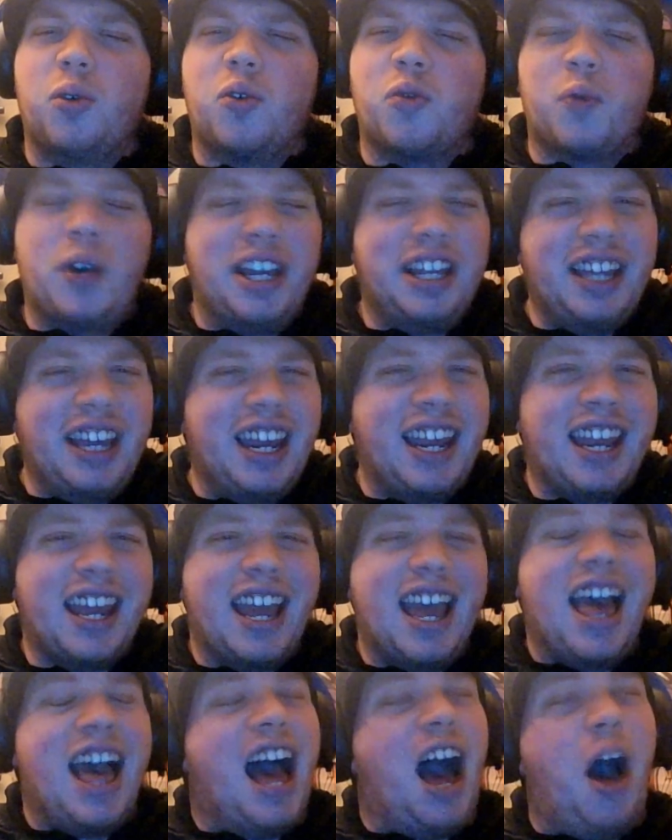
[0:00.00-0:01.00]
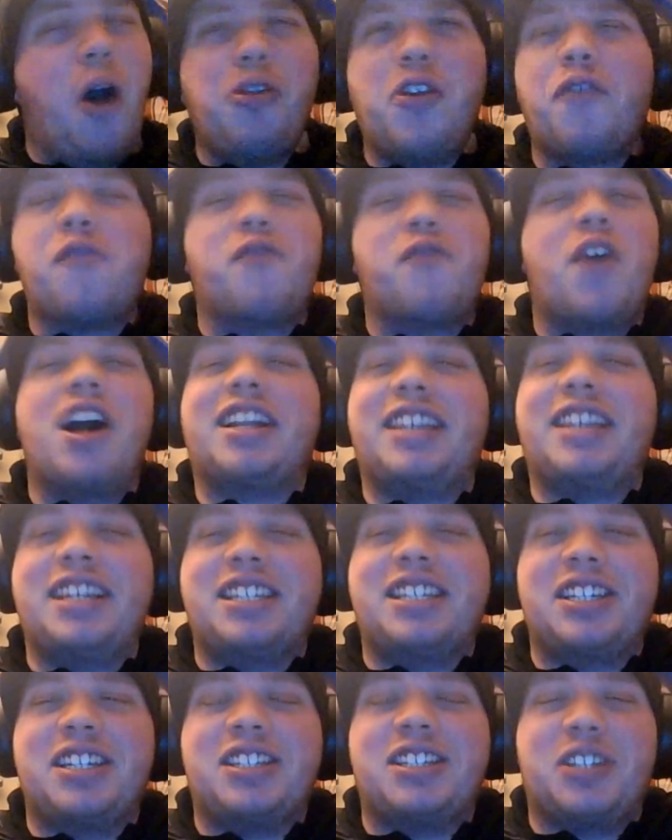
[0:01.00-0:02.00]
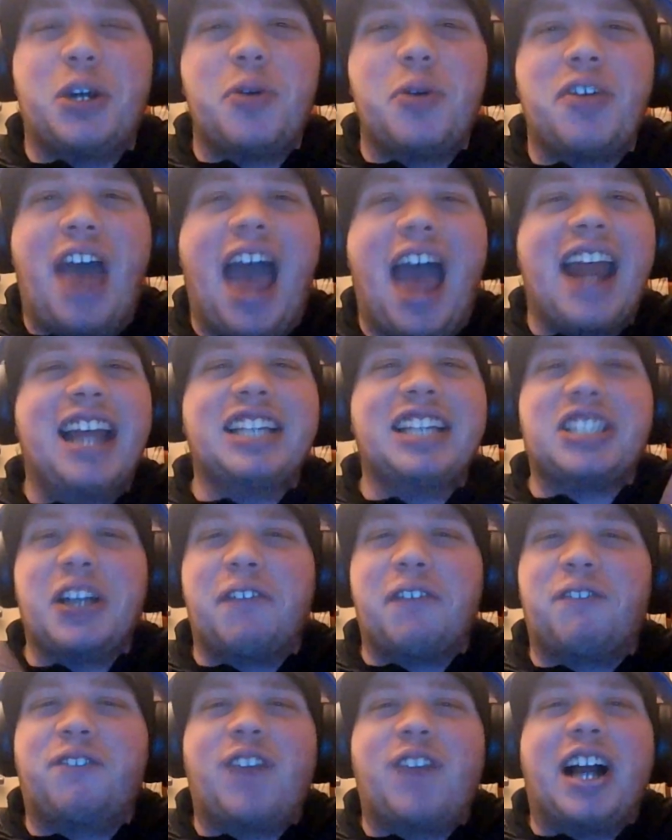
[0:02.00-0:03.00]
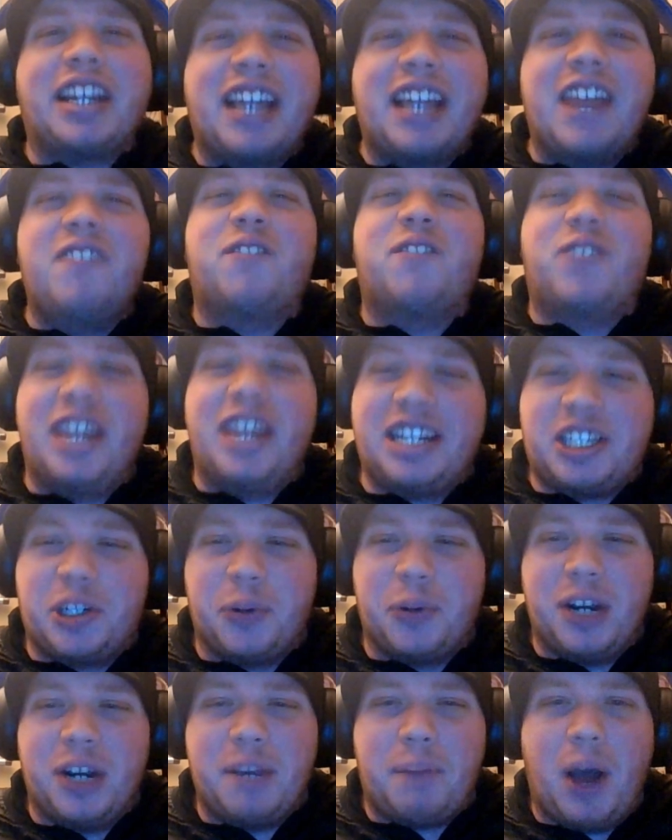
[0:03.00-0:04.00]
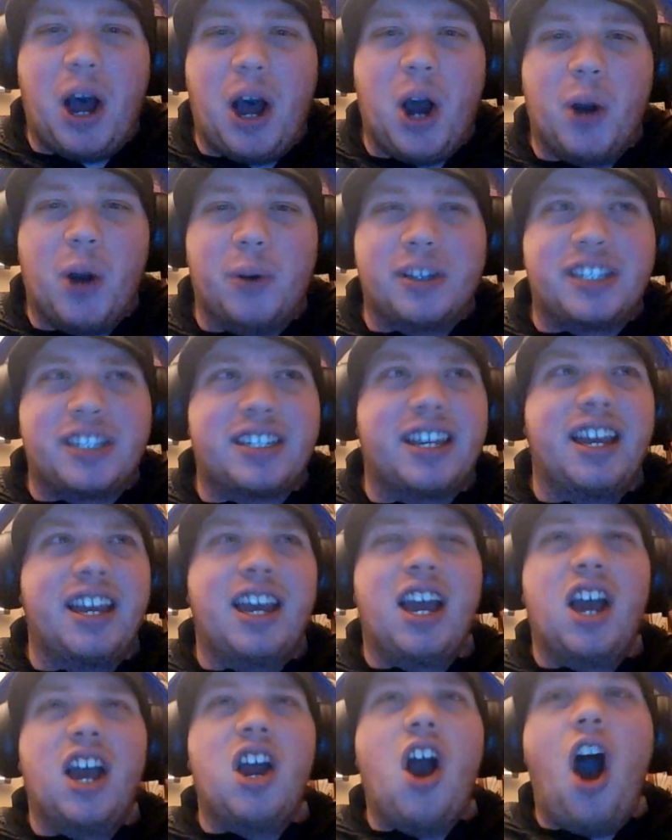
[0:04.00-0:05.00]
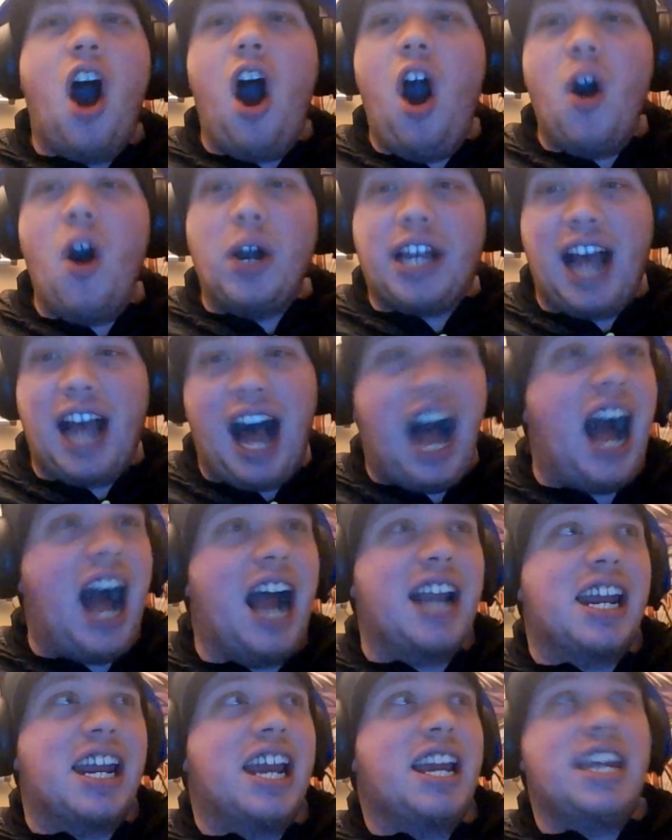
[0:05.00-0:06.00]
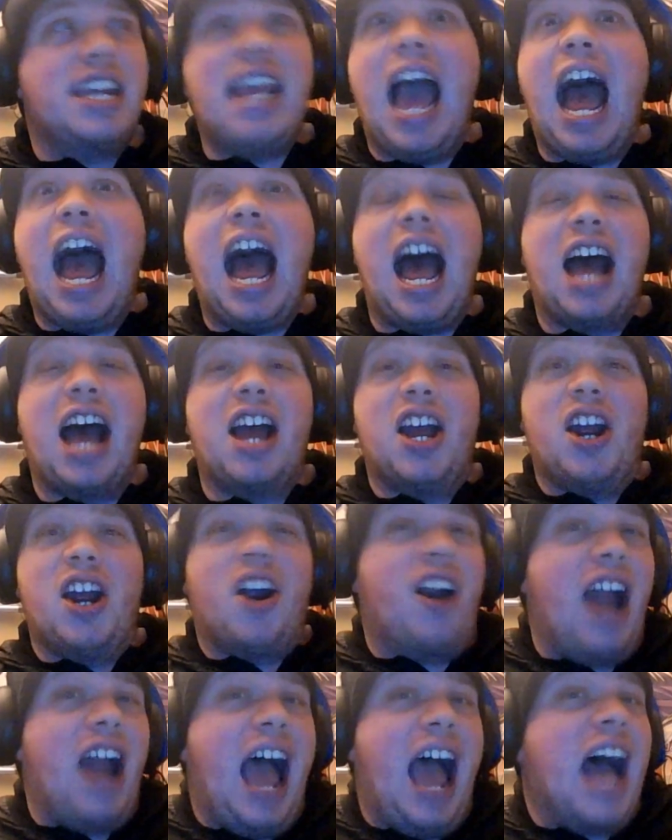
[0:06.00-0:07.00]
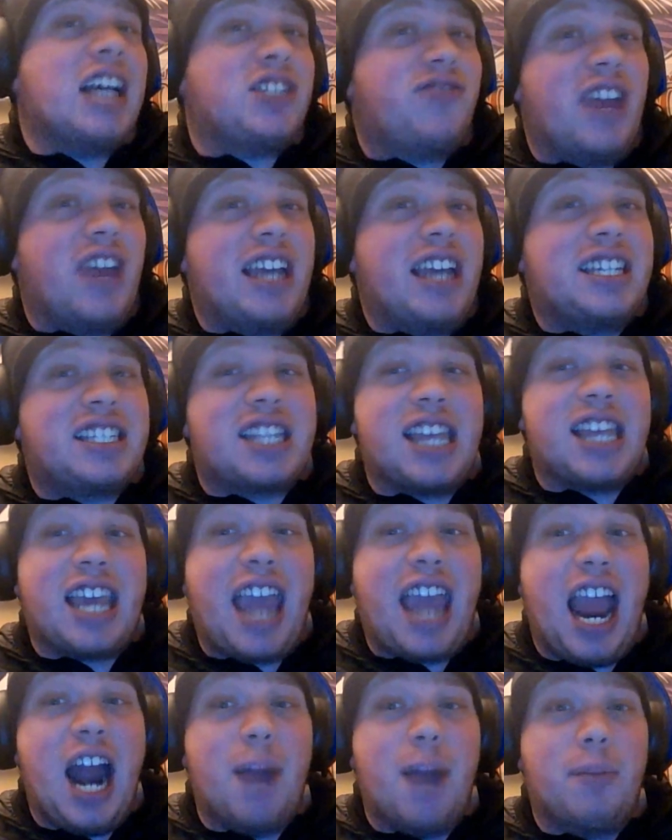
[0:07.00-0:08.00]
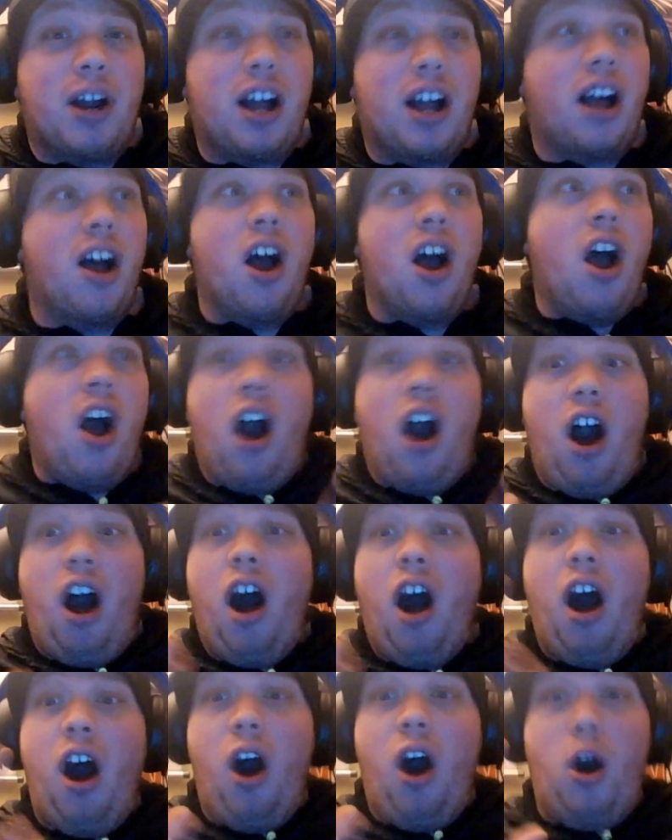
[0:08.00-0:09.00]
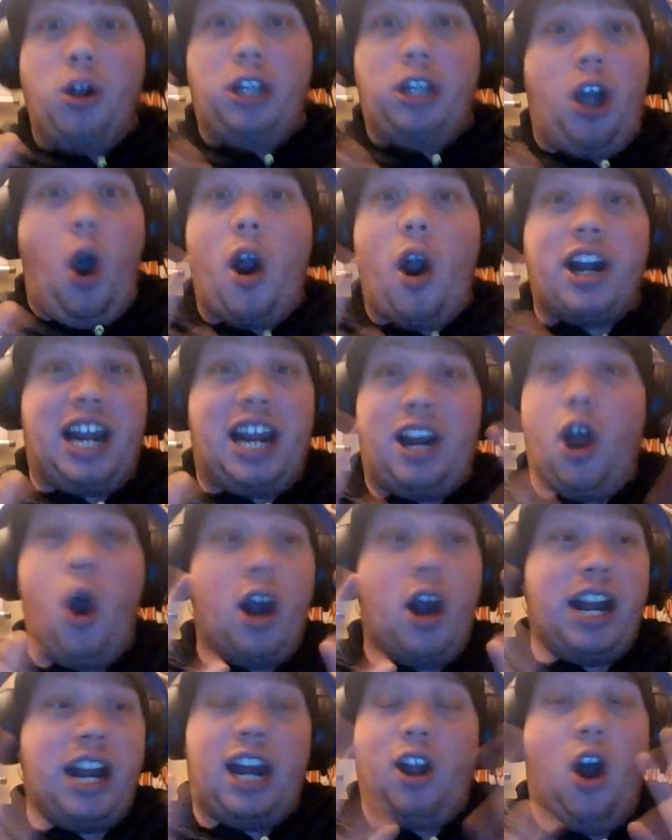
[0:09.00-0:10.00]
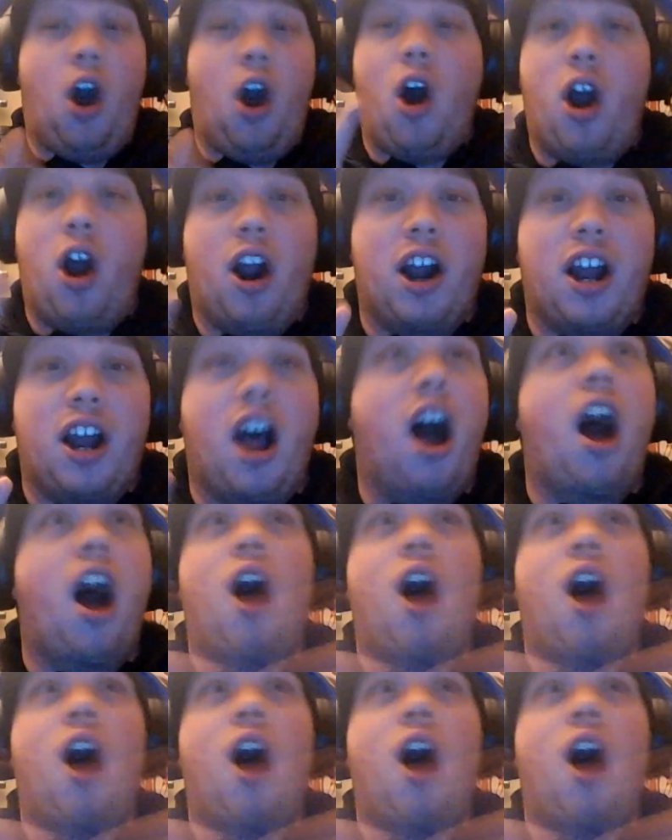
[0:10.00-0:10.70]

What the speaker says: Really? How the fuck does it do that? It's a fucking victory pose! Oh god! Yeah! Her ass face to the camera! Oh lordy lordy lord!